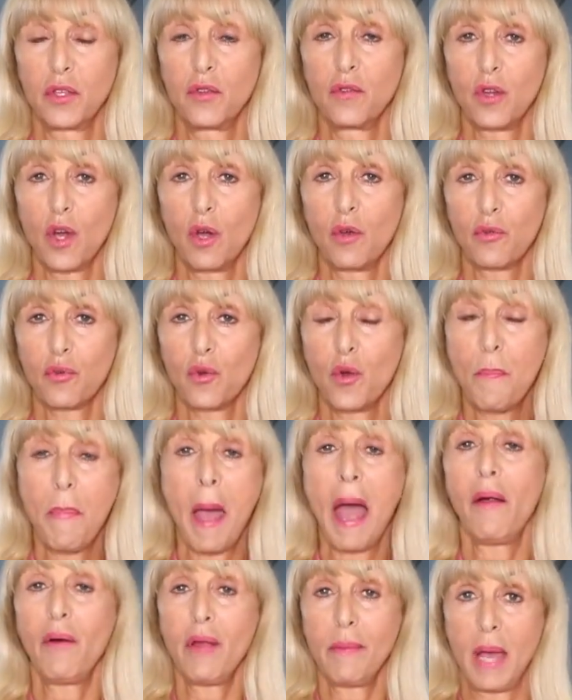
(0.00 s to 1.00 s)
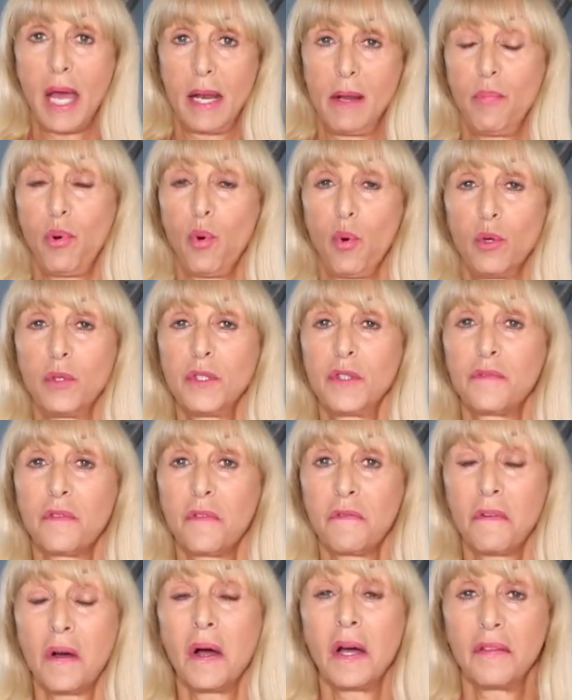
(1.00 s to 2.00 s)
You go through perimenopause for
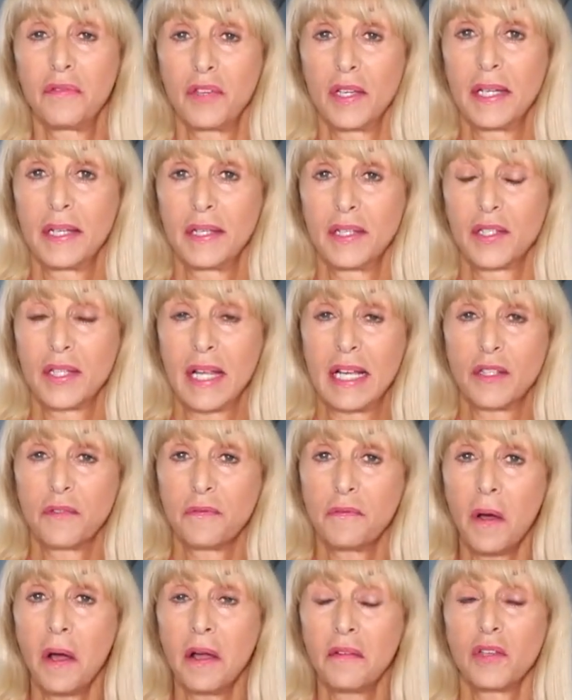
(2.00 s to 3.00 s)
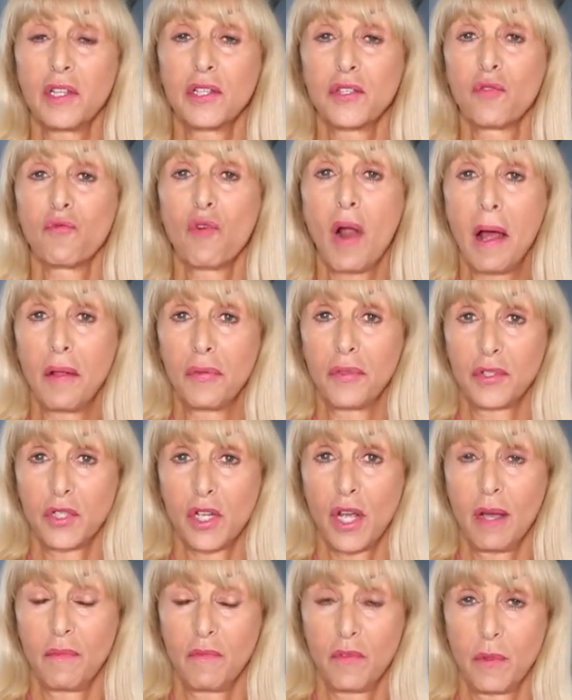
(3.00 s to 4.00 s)
5 years. That's 5 years around the
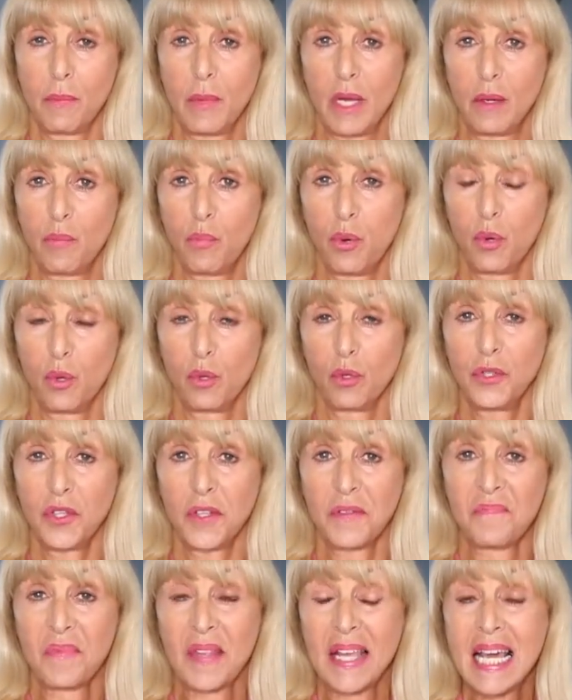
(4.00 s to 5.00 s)
time of the menopause.